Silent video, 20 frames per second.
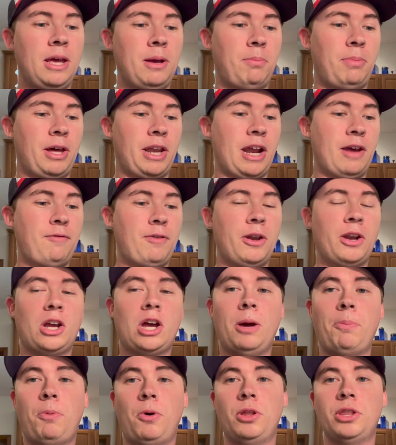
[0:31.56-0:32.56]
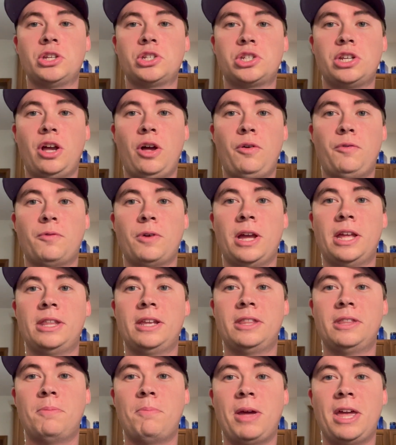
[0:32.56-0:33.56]
but I found a couple on the shelf and
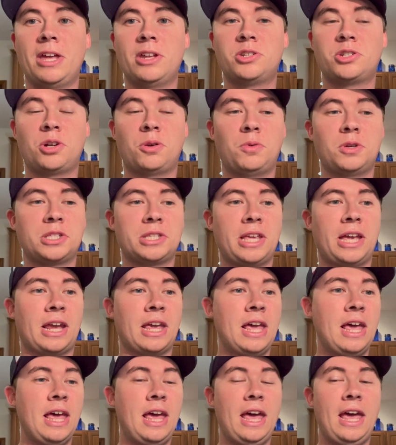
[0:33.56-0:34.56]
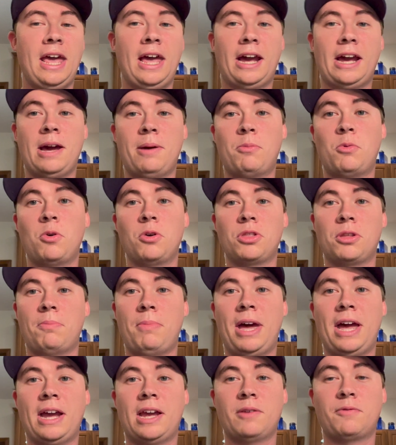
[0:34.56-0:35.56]
then the manager was like, "Hey, I got more in the
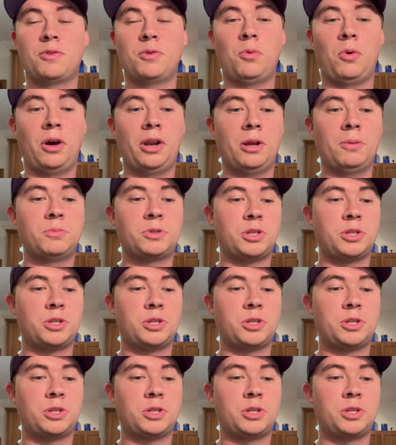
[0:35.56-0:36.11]
back if you want them."